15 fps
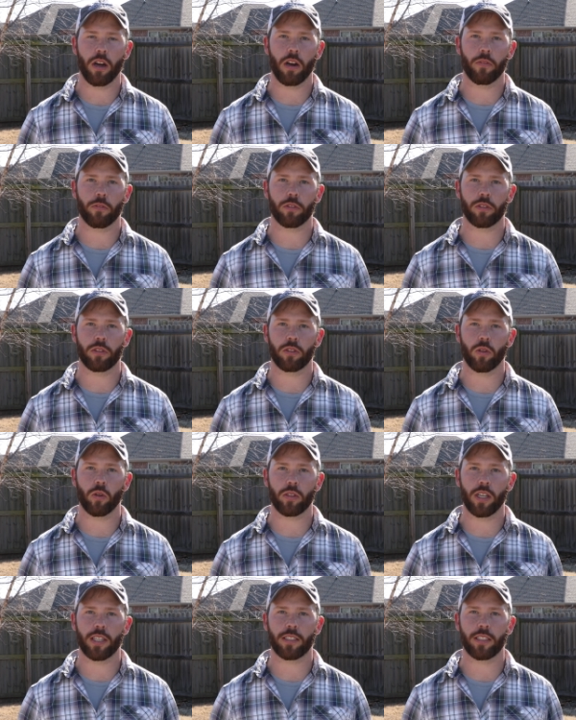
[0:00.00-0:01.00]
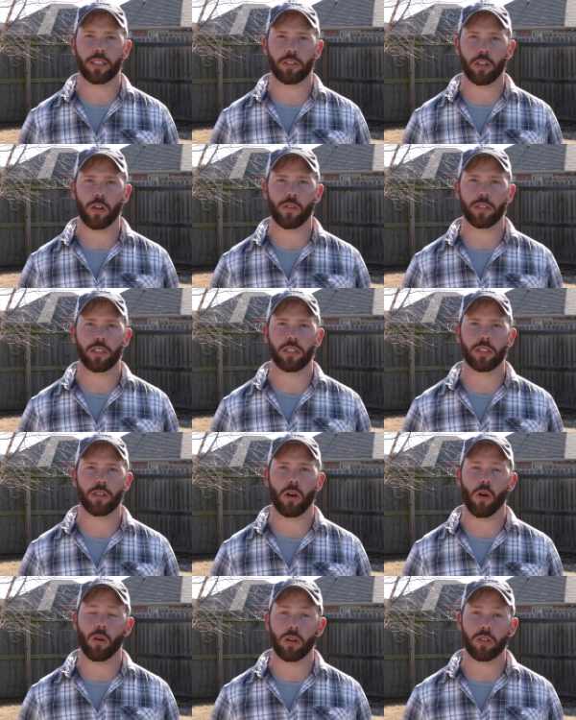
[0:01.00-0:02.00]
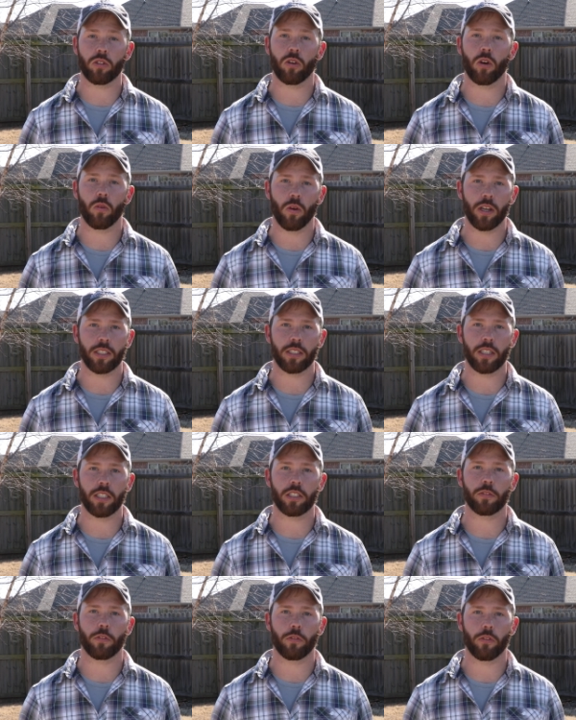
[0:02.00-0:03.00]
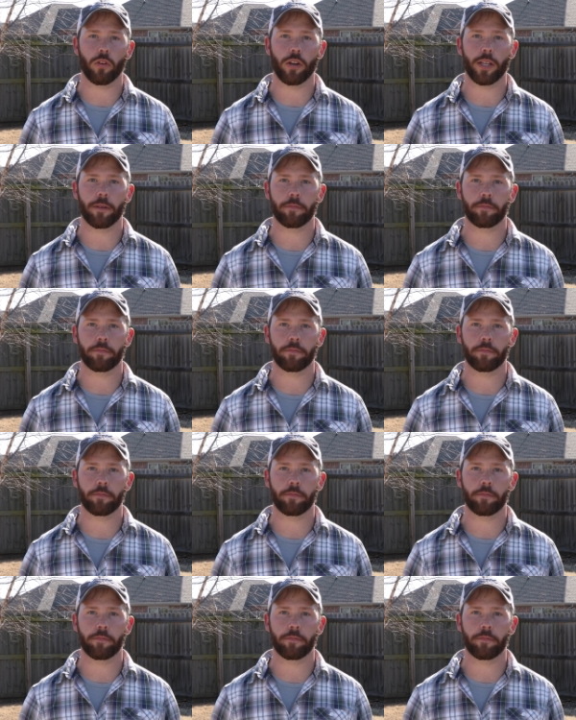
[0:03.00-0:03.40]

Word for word: offers soil testing services to Arkansas residents for free.